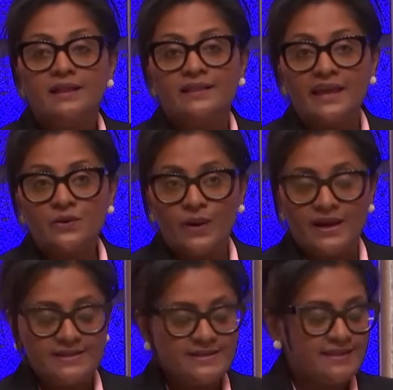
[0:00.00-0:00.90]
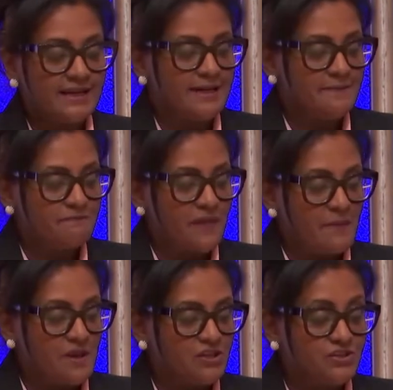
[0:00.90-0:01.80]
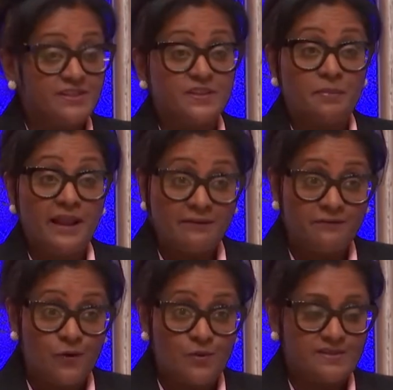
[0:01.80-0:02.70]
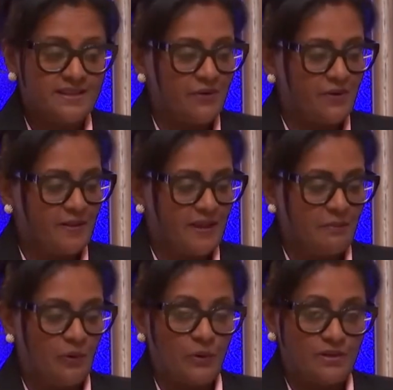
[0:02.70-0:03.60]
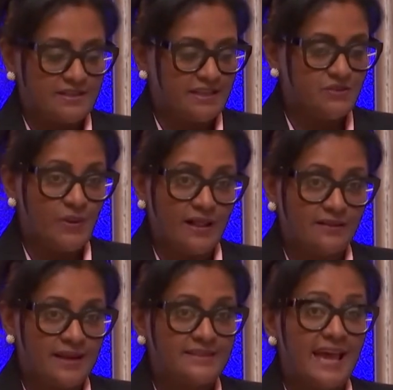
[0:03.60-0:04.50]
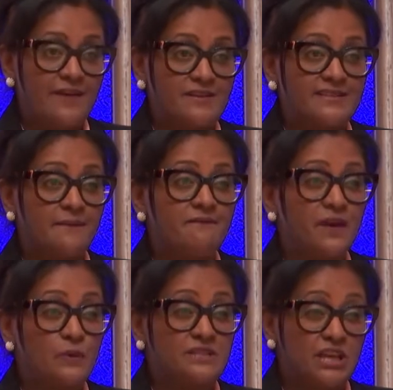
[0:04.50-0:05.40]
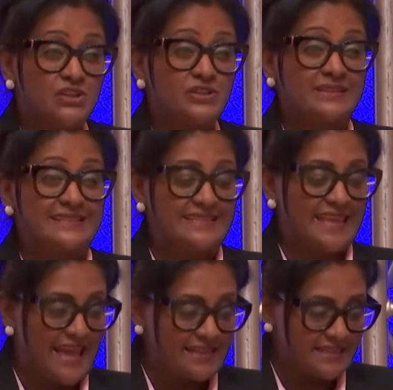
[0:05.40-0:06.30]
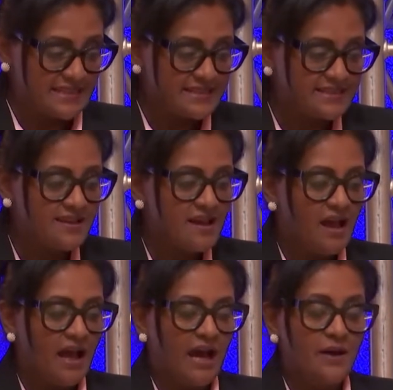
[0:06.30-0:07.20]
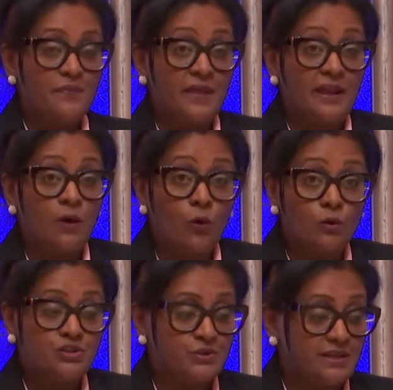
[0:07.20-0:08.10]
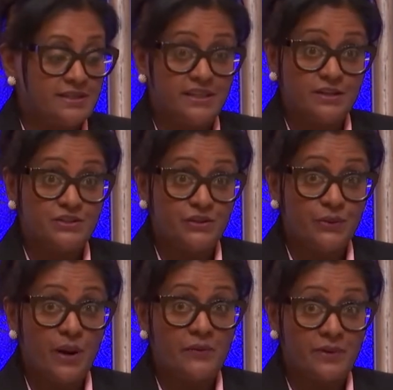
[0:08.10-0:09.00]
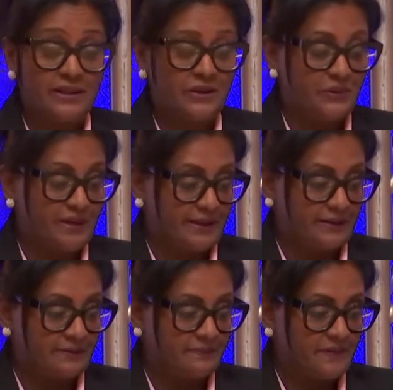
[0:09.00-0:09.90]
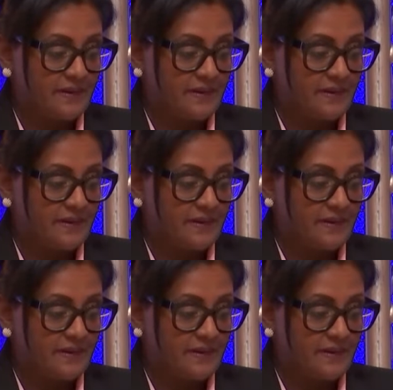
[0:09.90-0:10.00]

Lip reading: Likewise, I mentioned the platforms are really important as well, and having some foundational standards that all should adhere to are really critical.